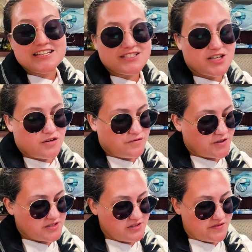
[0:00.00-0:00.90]
So
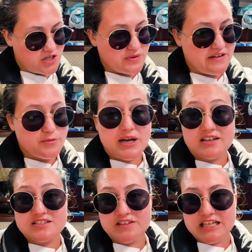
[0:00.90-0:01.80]
first of all, we have a box
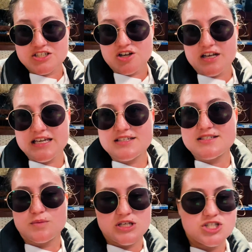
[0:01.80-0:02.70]
of electronics,
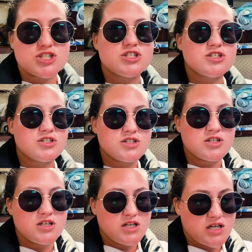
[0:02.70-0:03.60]
which
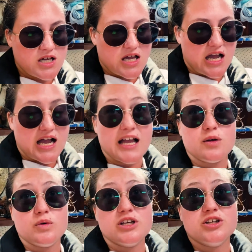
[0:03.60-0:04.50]
I
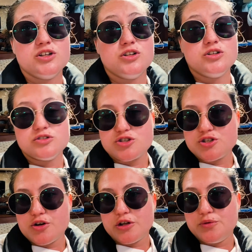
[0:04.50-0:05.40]
will
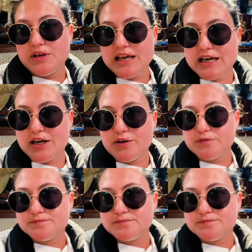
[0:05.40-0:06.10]
show you now.